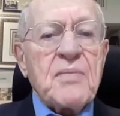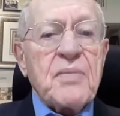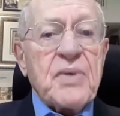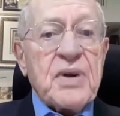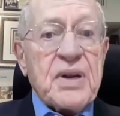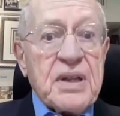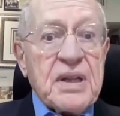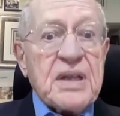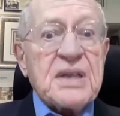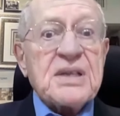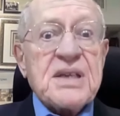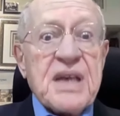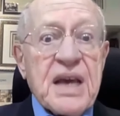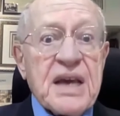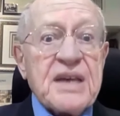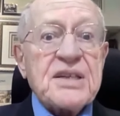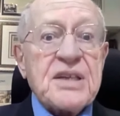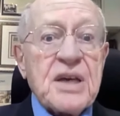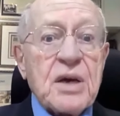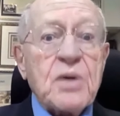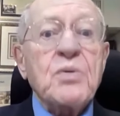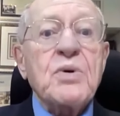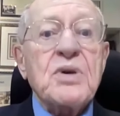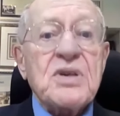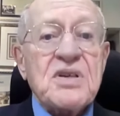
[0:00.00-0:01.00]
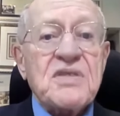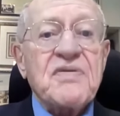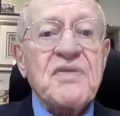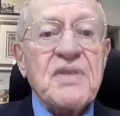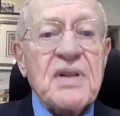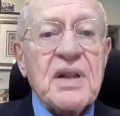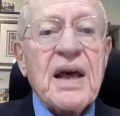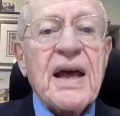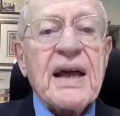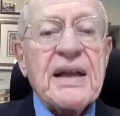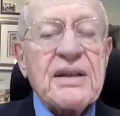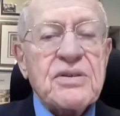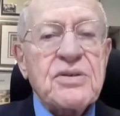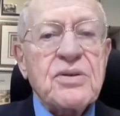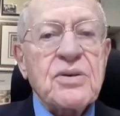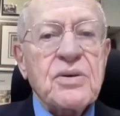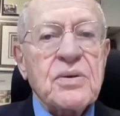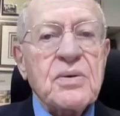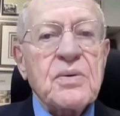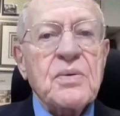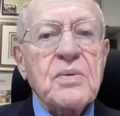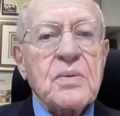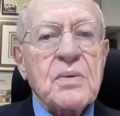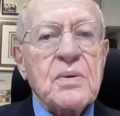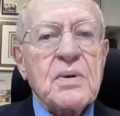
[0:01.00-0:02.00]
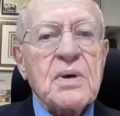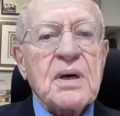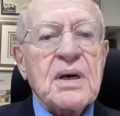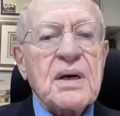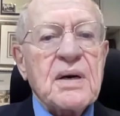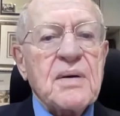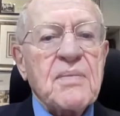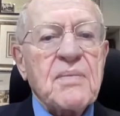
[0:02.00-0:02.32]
but in this case, I wish for that too.